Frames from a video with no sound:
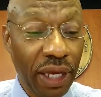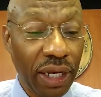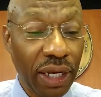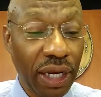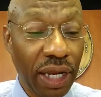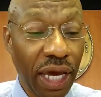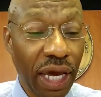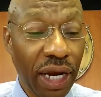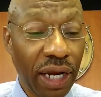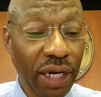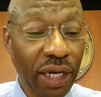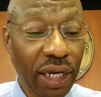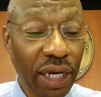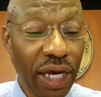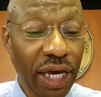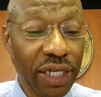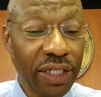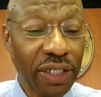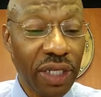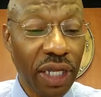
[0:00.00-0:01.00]
Nana
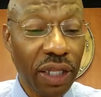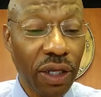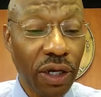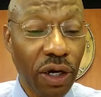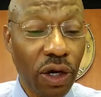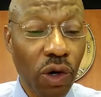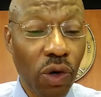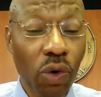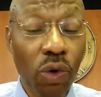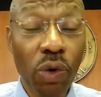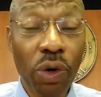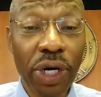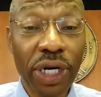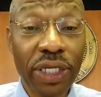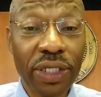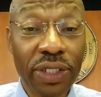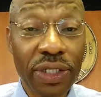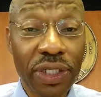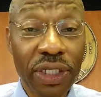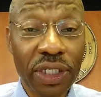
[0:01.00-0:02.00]
glanced at the coin
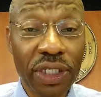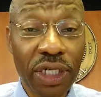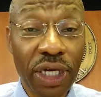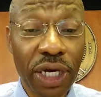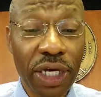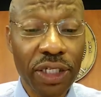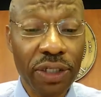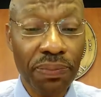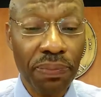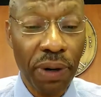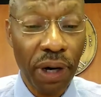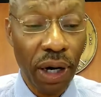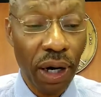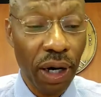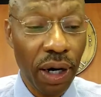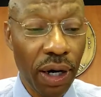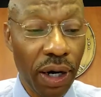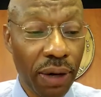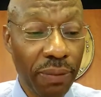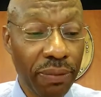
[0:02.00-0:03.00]
in CJ's
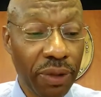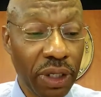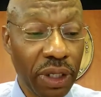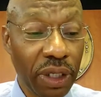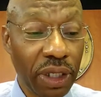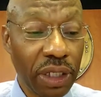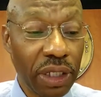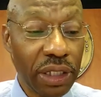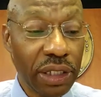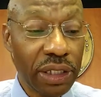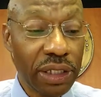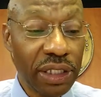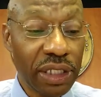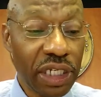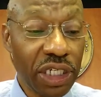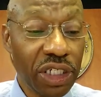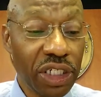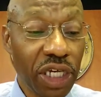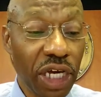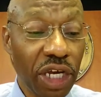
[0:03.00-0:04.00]
palm.
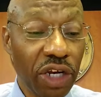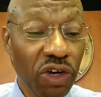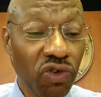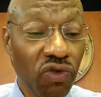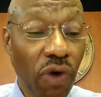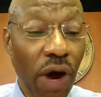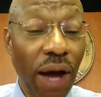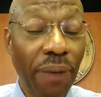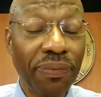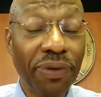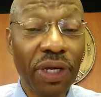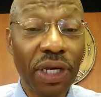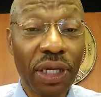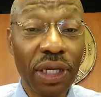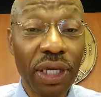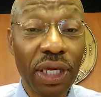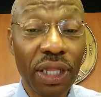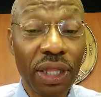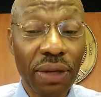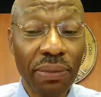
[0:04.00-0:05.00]
CJ dropped it
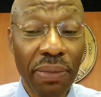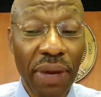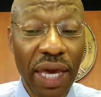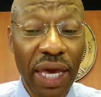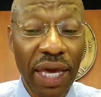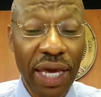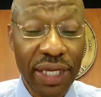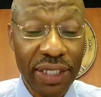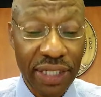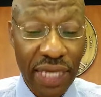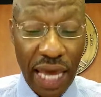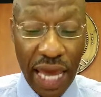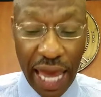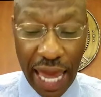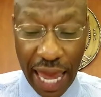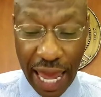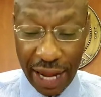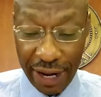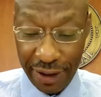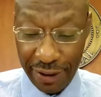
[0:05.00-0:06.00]
in the man's
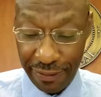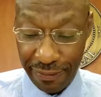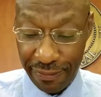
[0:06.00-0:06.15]
hat.